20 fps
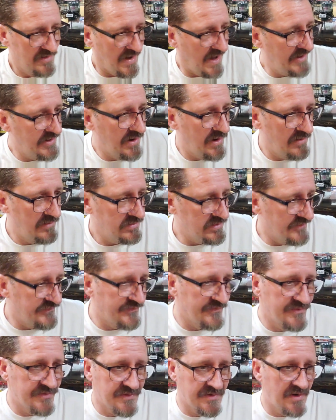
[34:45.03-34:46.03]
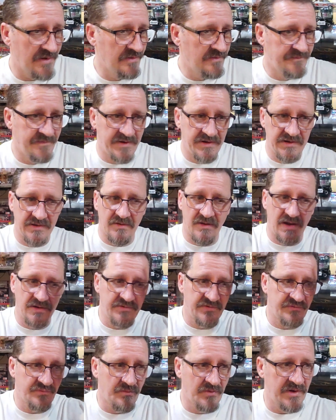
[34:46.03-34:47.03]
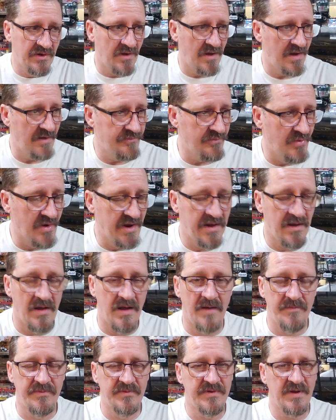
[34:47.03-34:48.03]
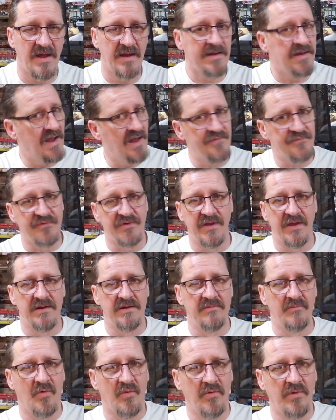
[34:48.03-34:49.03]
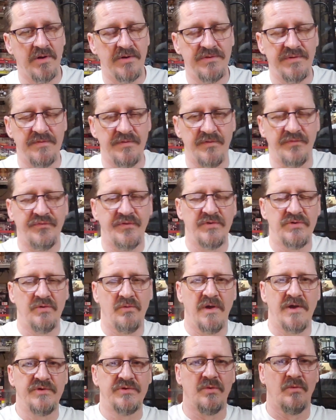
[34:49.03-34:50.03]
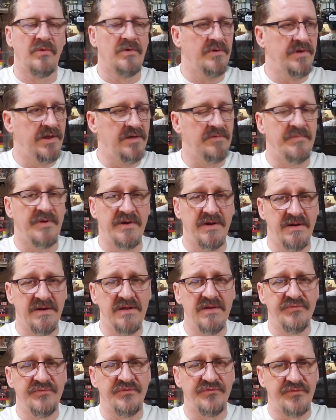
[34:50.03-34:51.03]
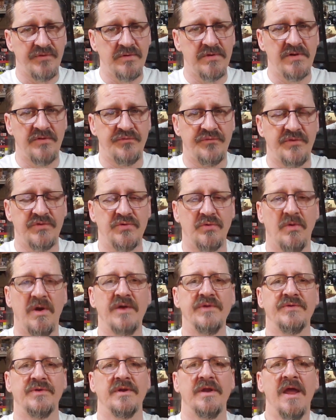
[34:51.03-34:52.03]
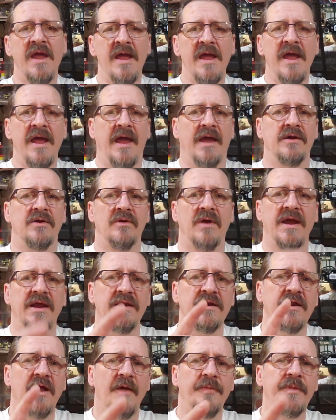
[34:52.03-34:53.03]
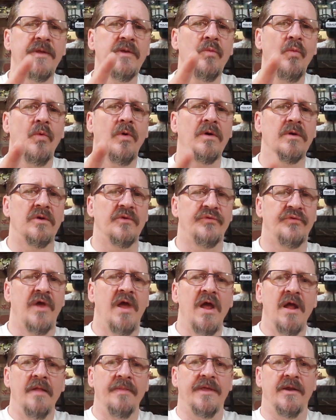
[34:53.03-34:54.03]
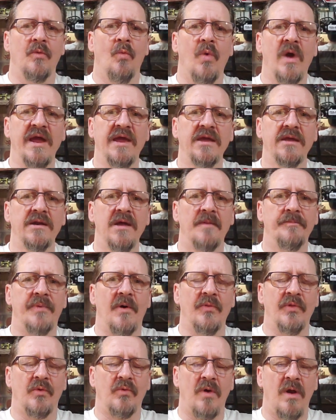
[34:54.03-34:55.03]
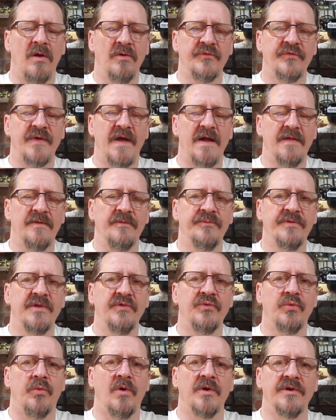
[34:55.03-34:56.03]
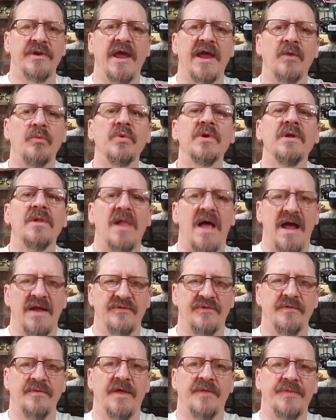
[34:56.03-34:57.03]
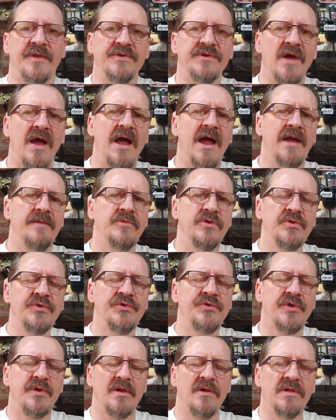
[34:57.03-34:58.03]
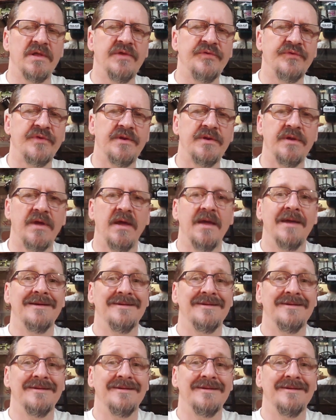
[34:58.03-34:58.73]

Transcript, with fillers: I know this is another video I just went off way off with diecast again and more into the situation we're in but it is a serious situation and there ain't nothing worse than waking up on the wrong side of the fence one day realizing that the time you should have listened